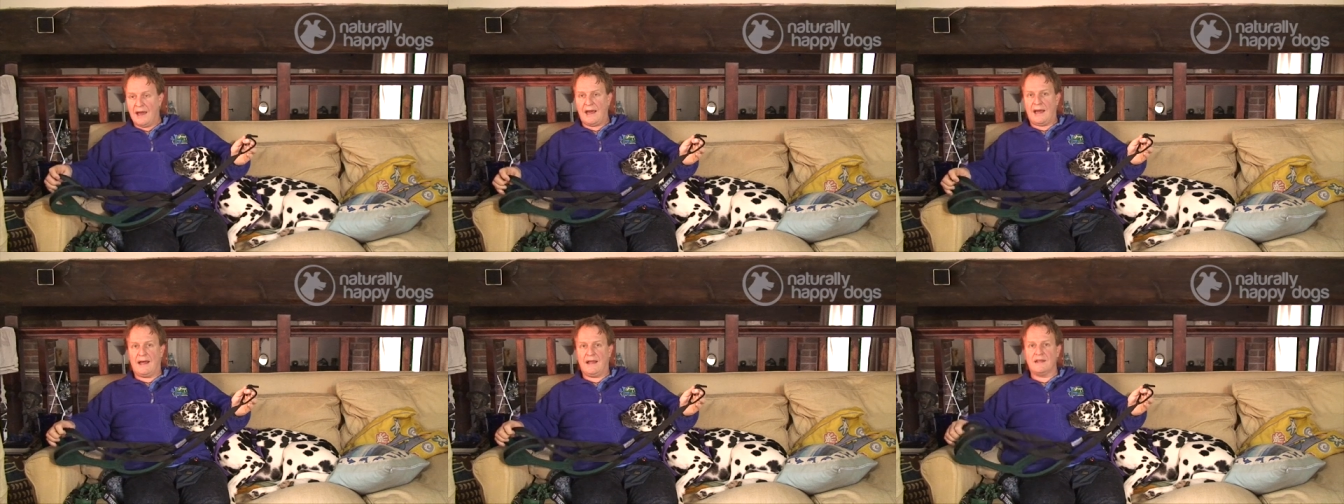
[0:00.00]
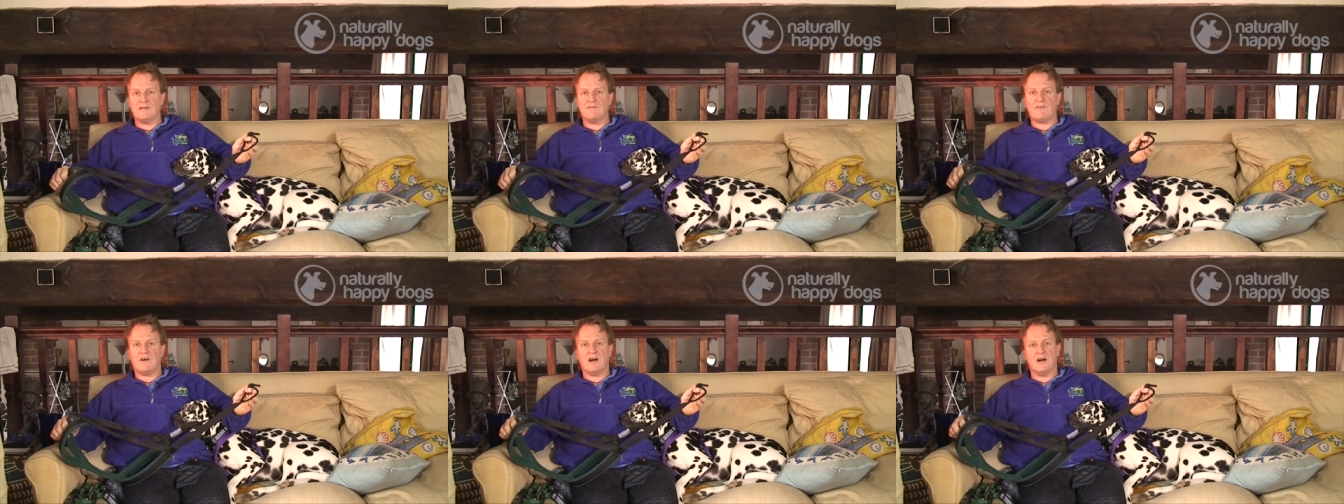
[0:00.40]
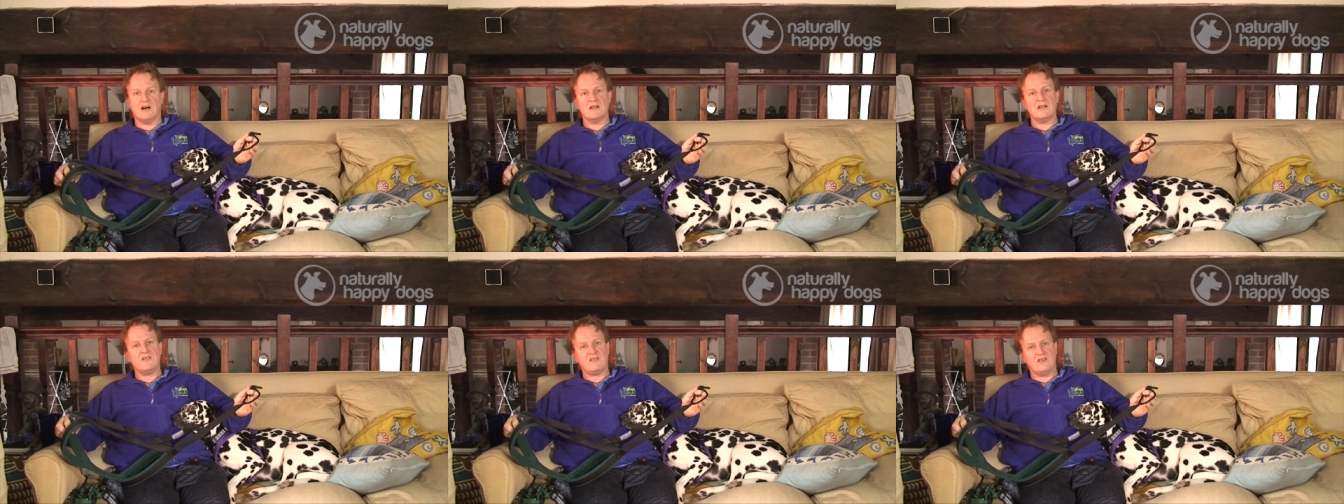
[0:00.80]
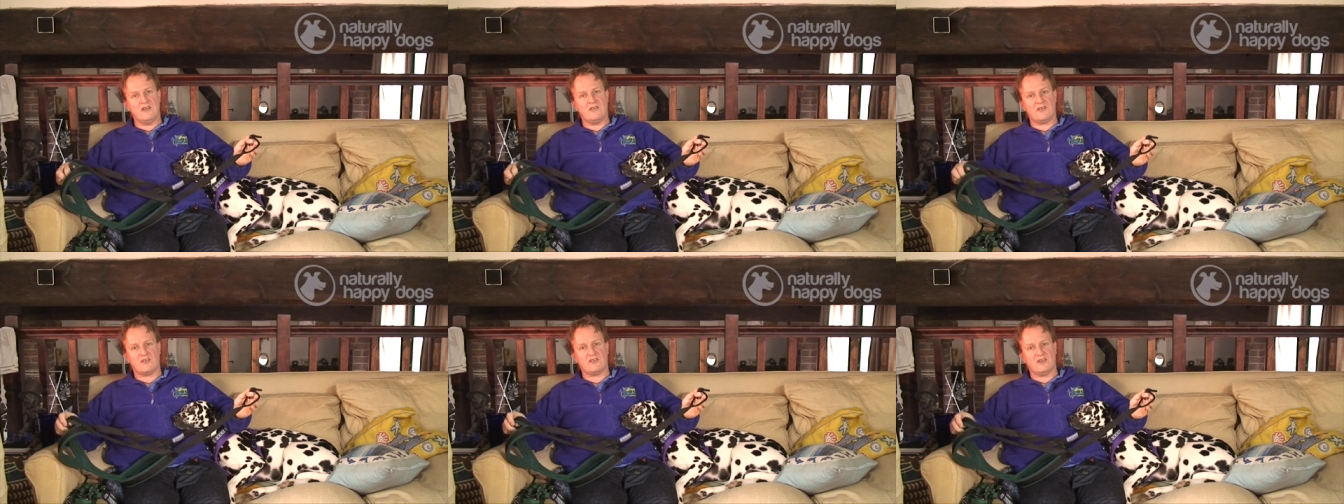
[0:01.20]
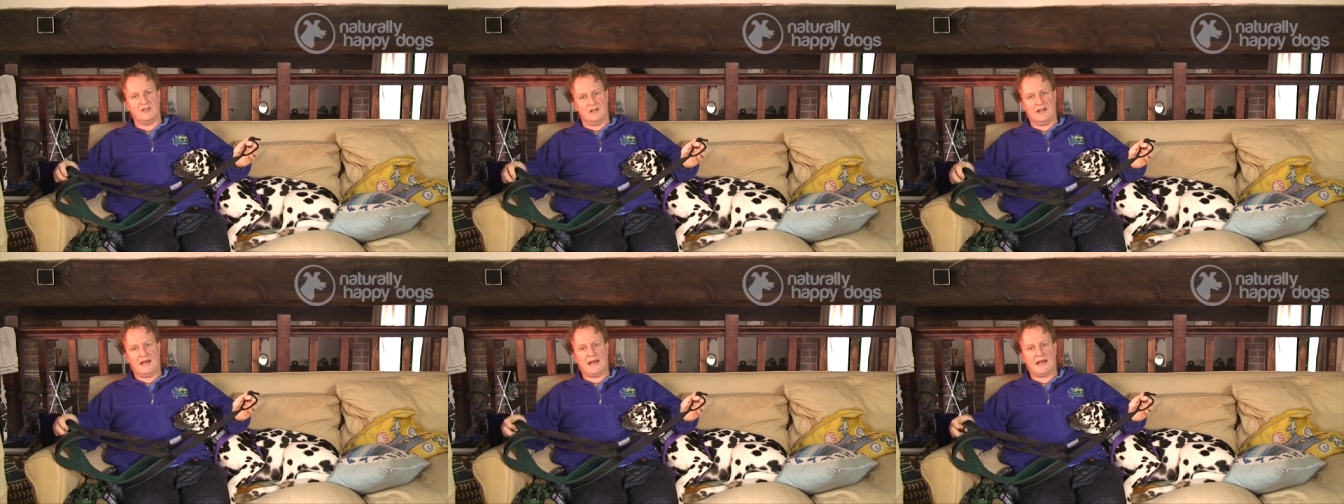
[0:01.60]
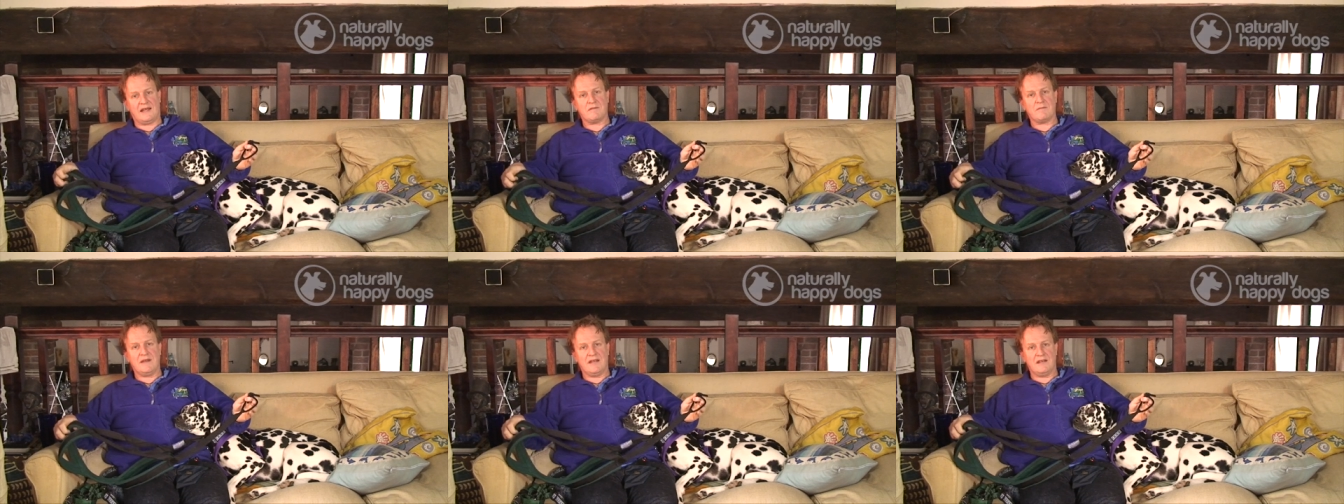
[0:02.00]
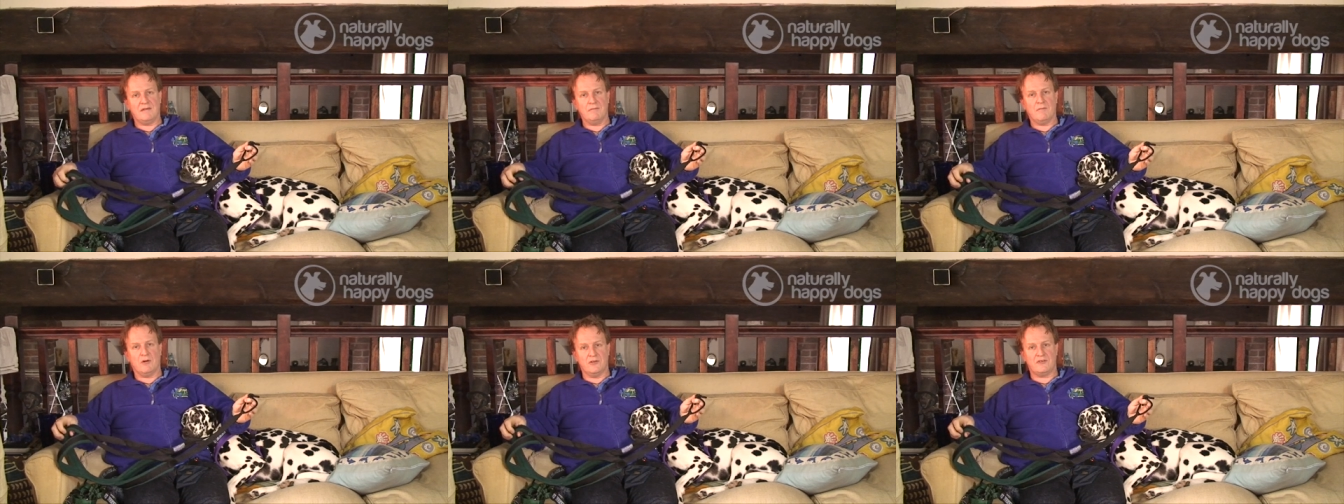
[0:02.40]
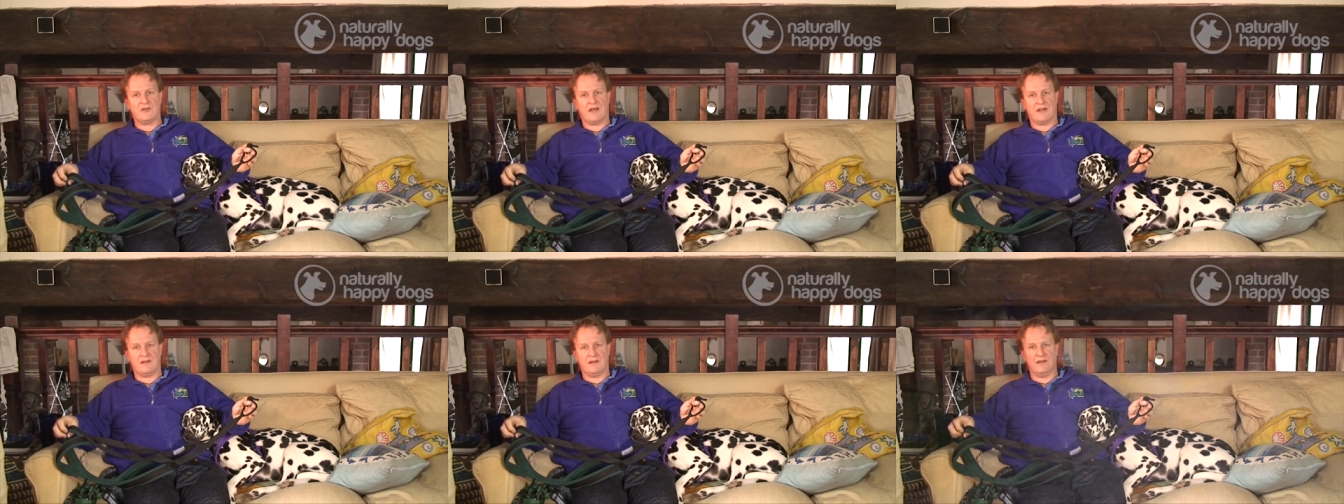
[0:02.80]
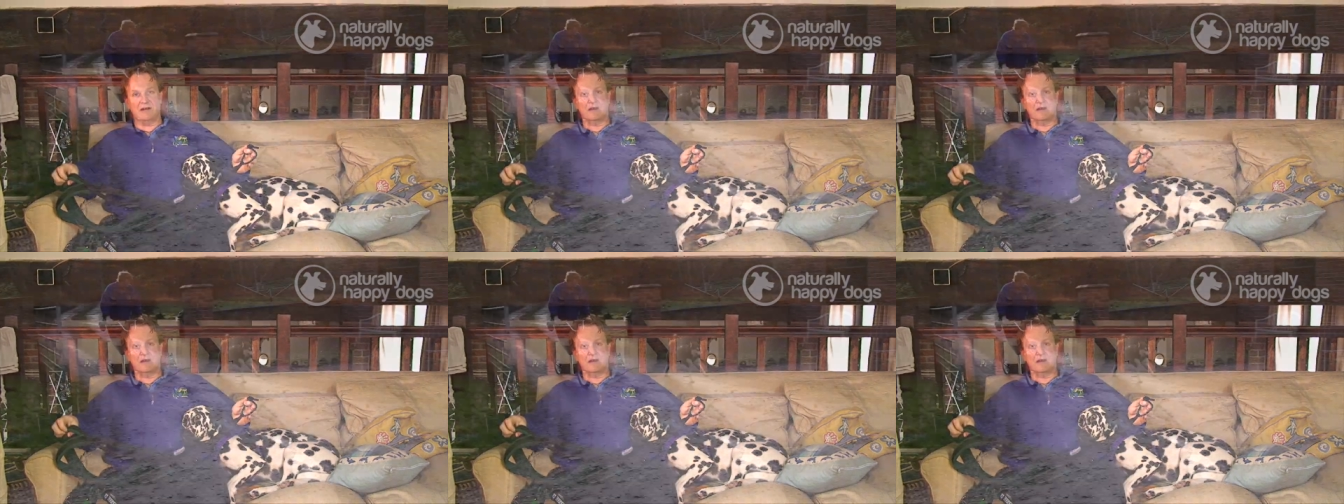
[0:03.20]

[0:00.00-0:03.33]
and the harnesses are still handmade in Montana.